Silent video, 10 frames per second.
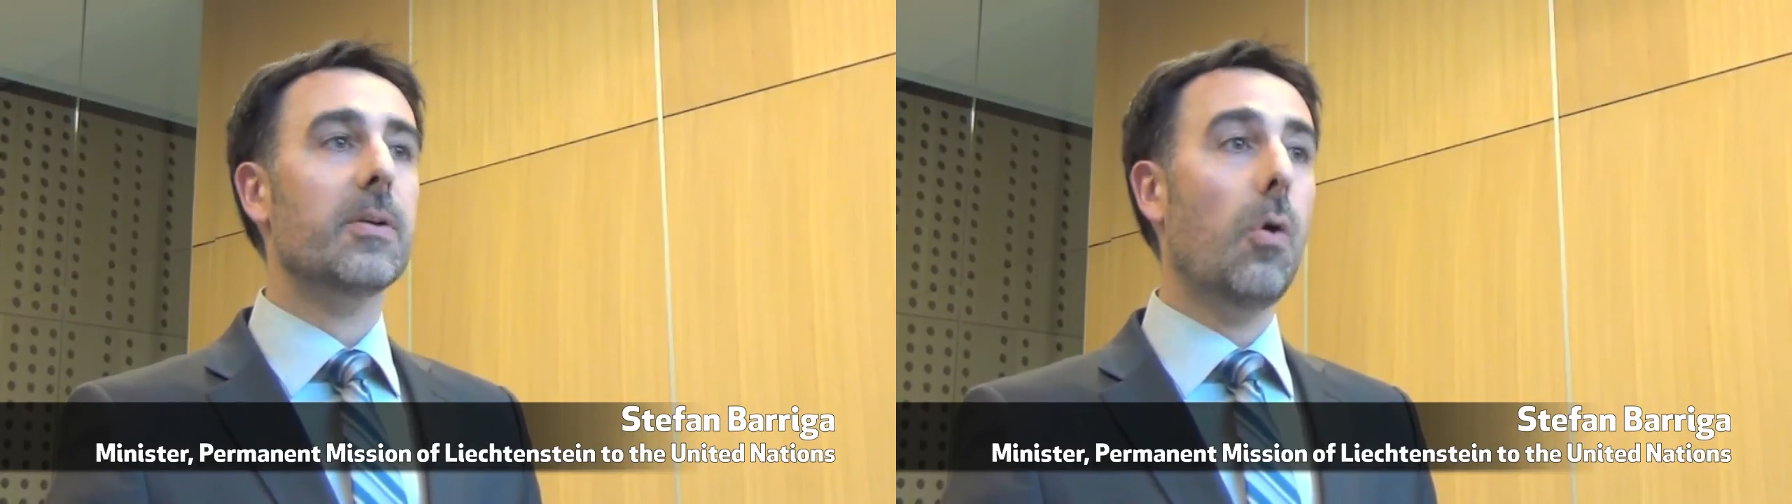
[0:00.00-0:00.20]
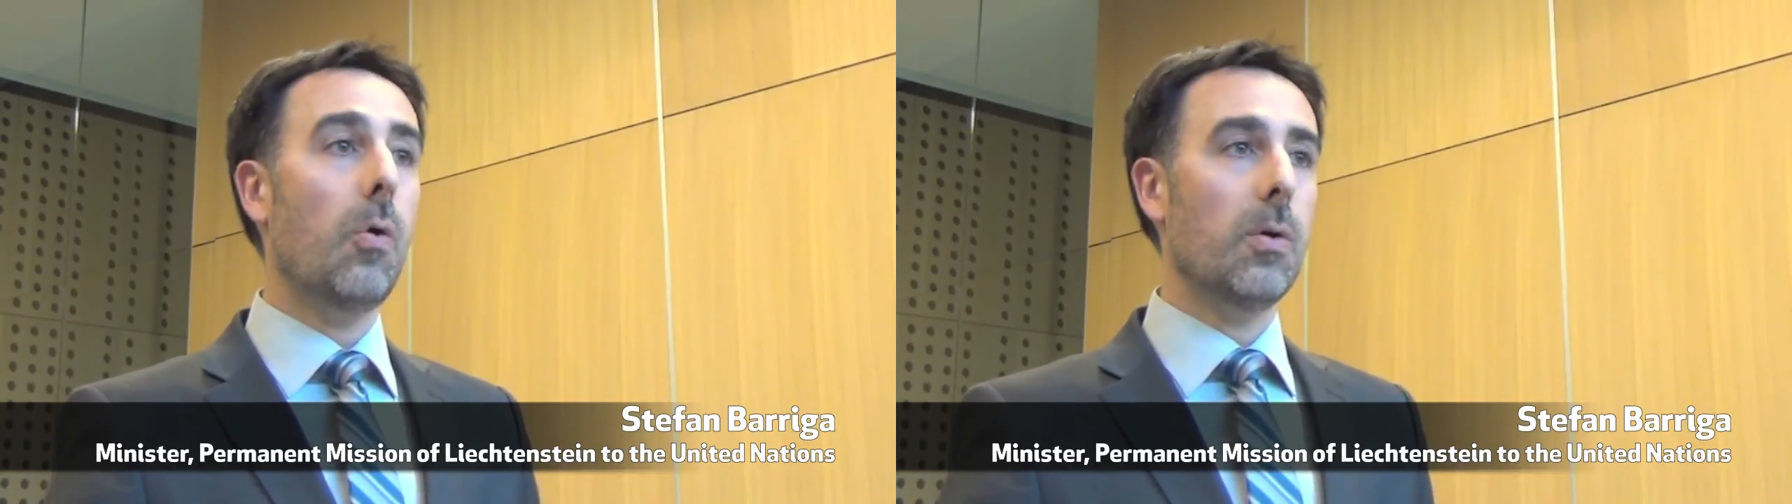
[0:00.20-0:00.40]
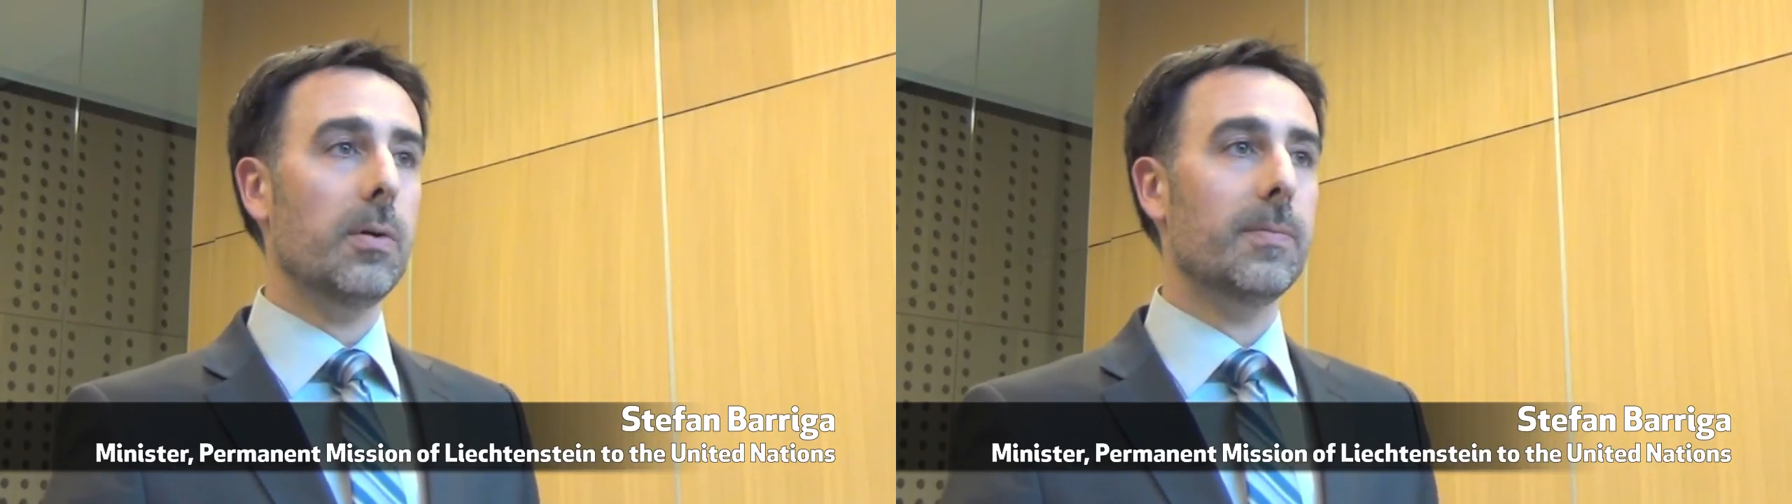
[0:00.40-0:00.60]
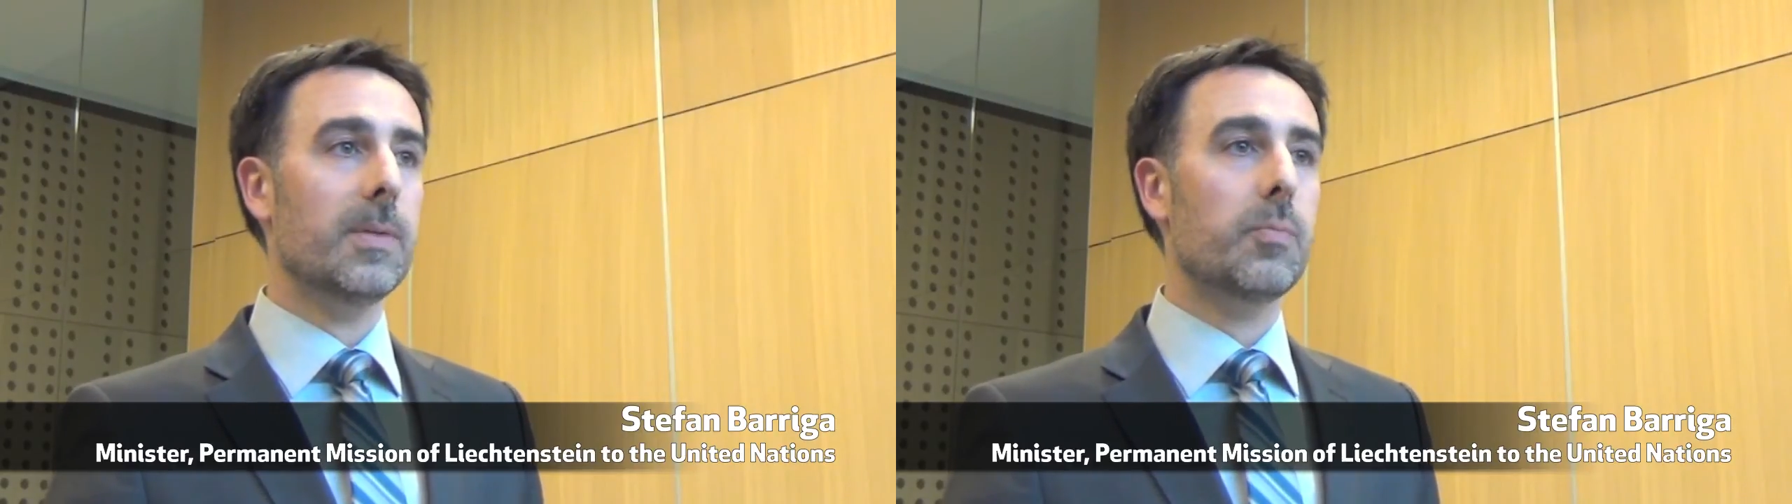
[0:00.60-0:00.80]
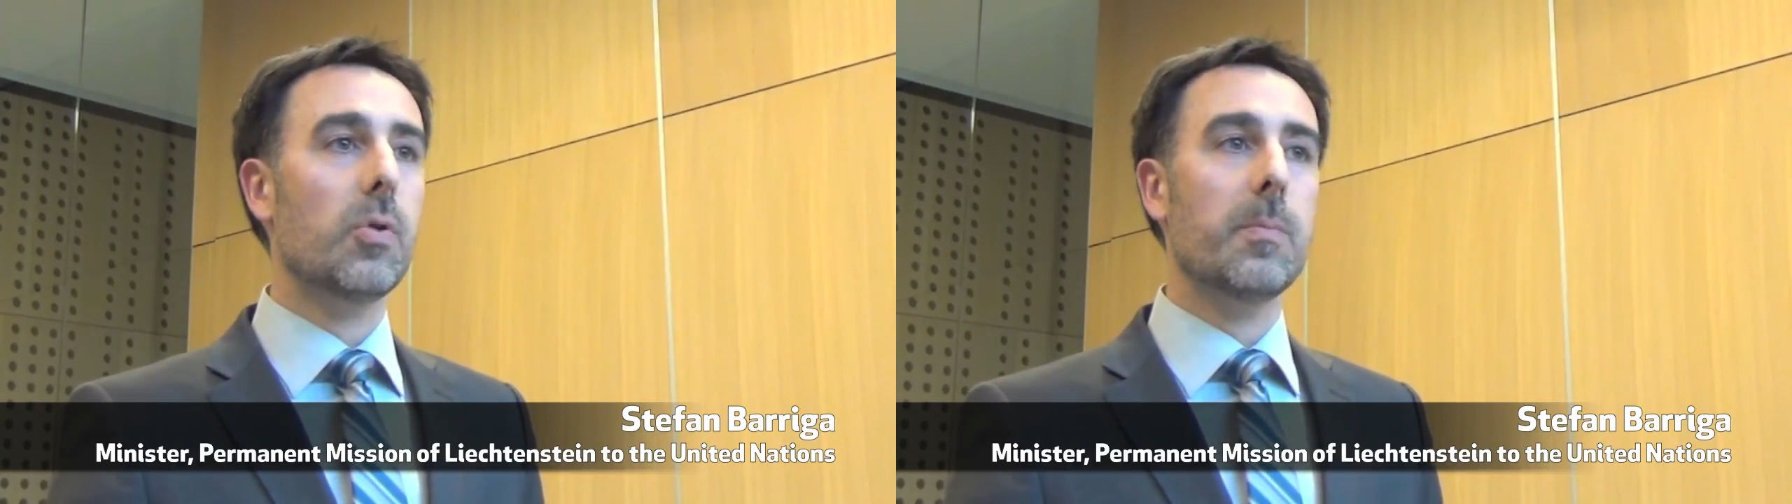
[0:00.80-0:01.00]
core
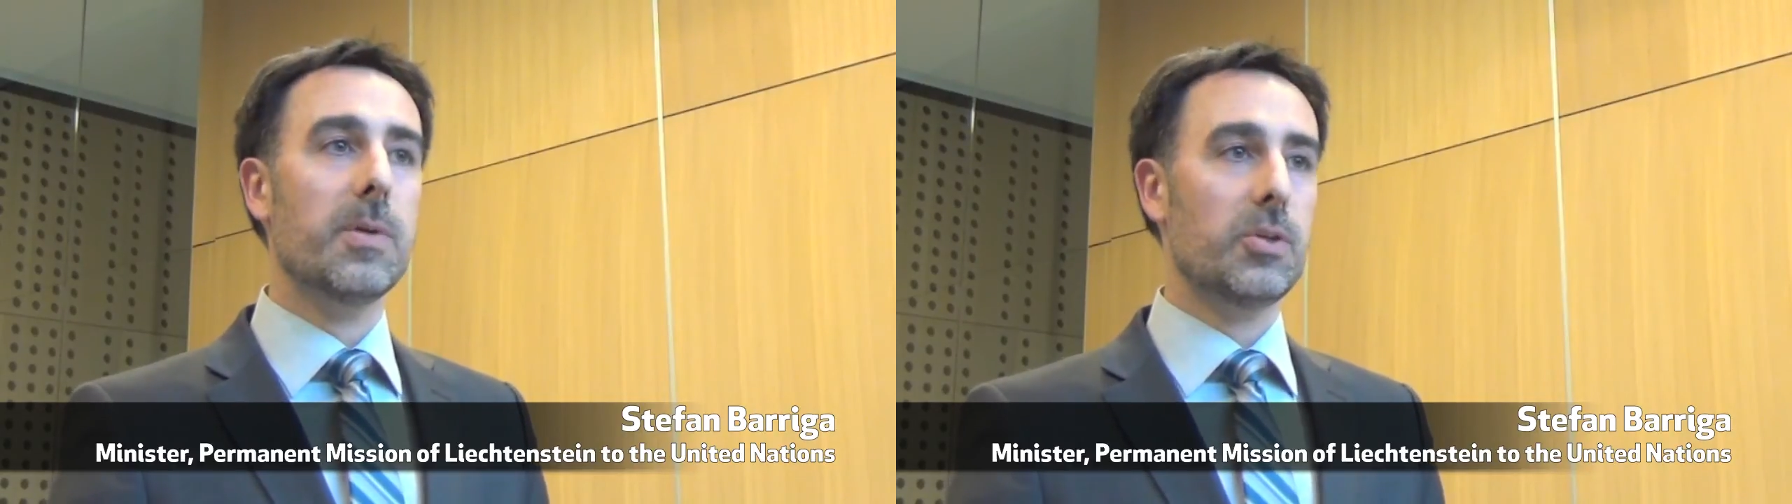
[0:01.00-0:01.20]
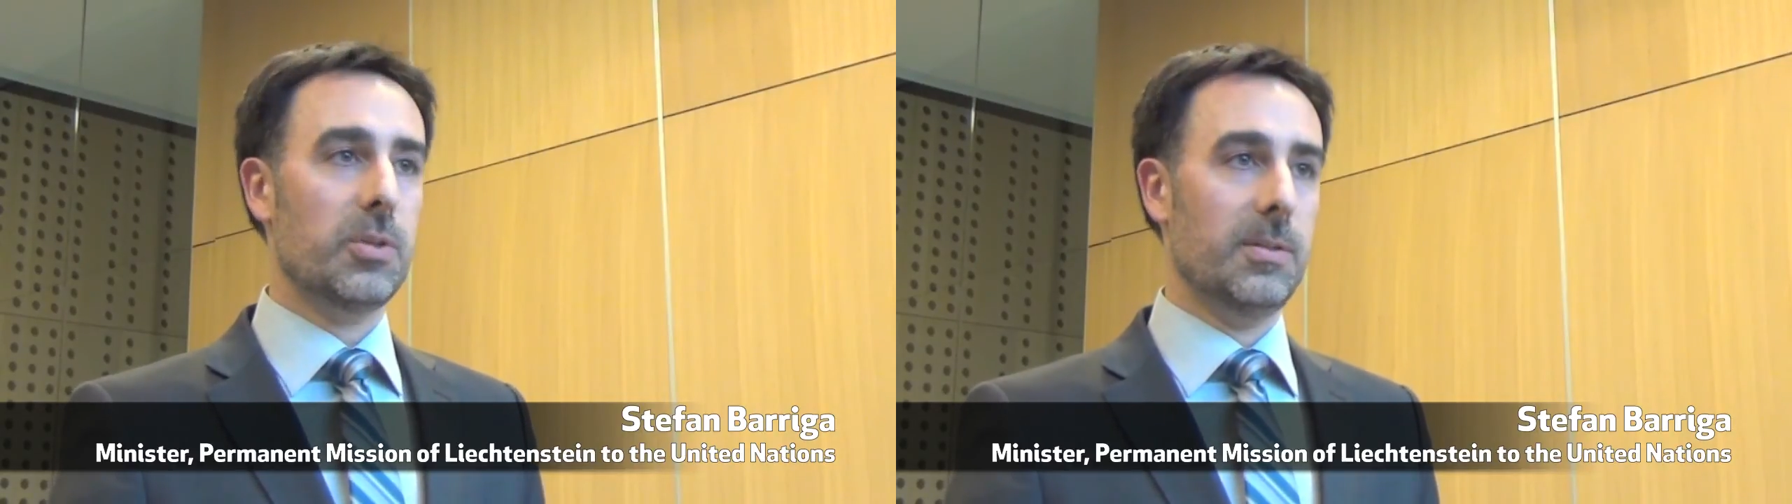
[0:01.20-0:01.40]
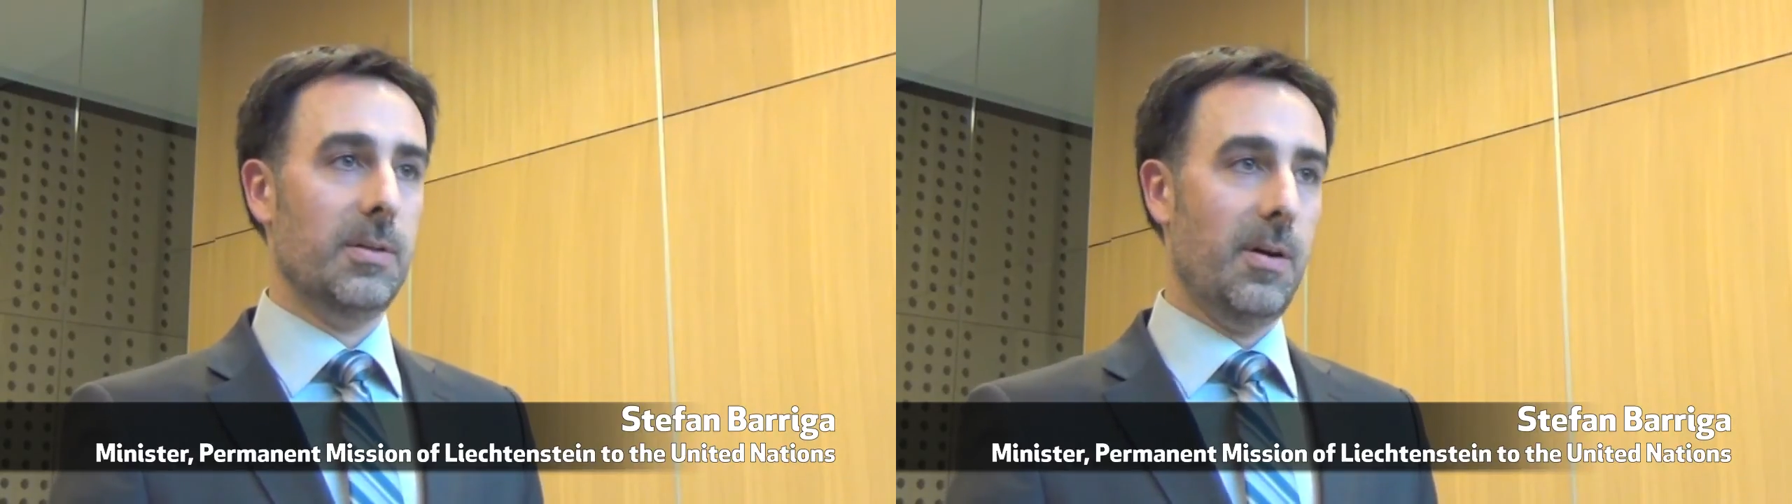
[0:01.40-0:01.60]
the prohibition